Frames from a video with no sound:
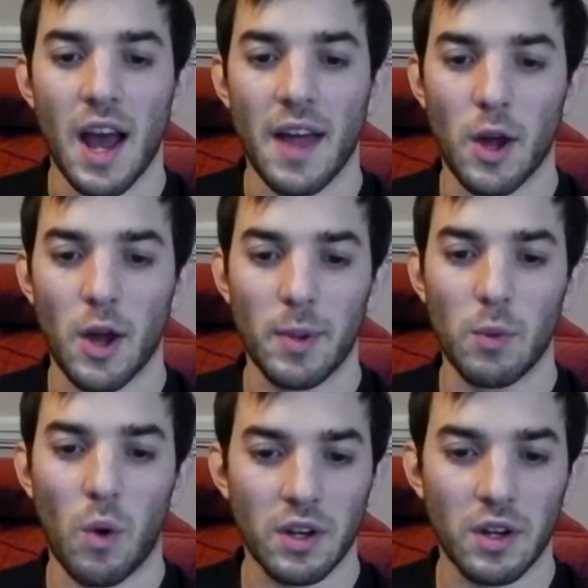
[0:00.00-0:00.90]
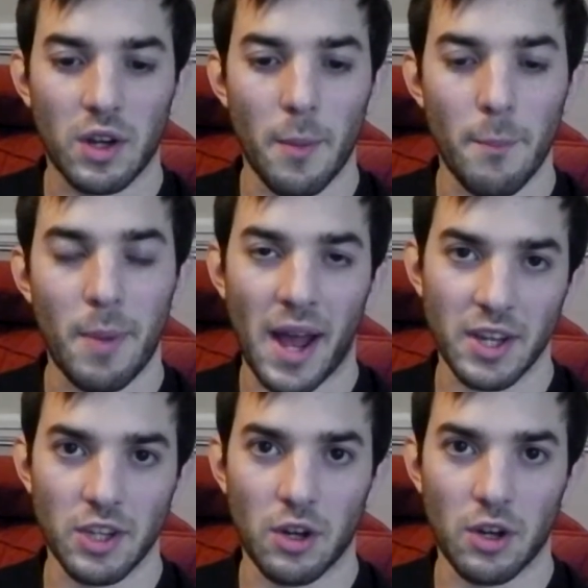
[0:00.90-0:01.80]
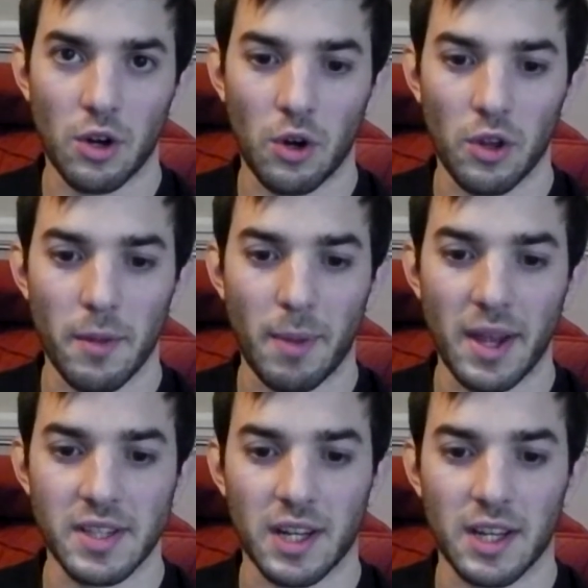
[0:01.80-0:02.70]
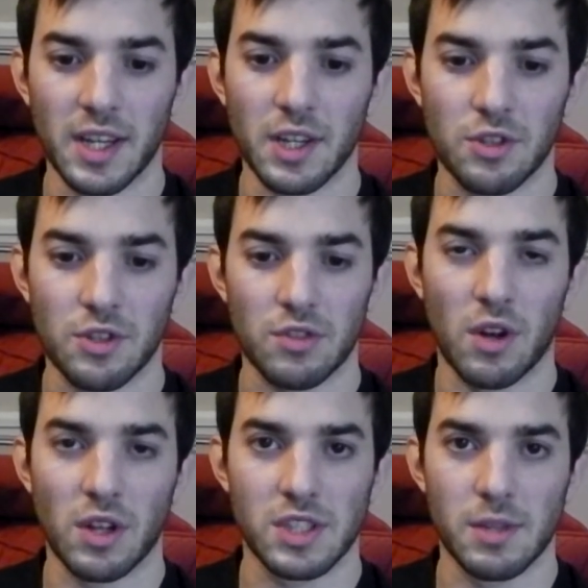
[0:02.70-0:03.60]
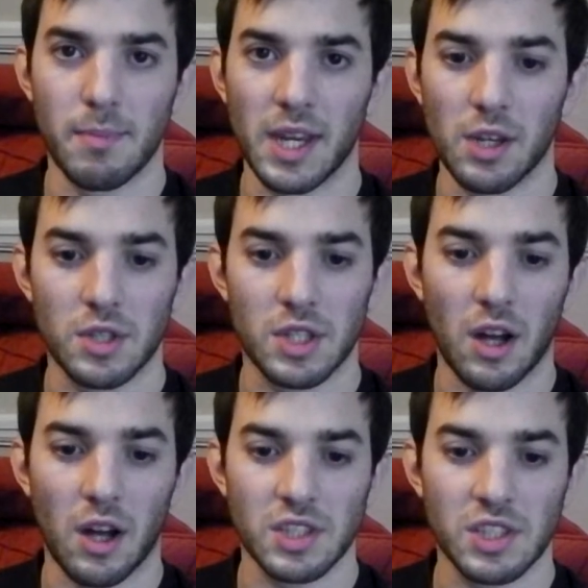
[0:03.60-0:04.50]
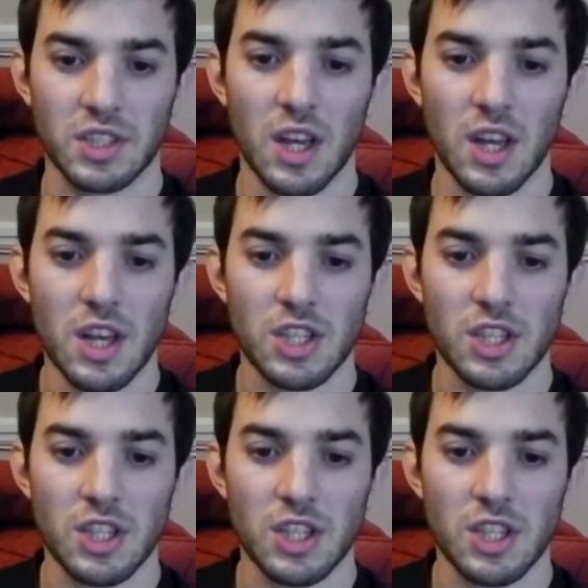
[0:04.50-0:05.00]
And there'll be one companion core that basically just runs the menial tasks,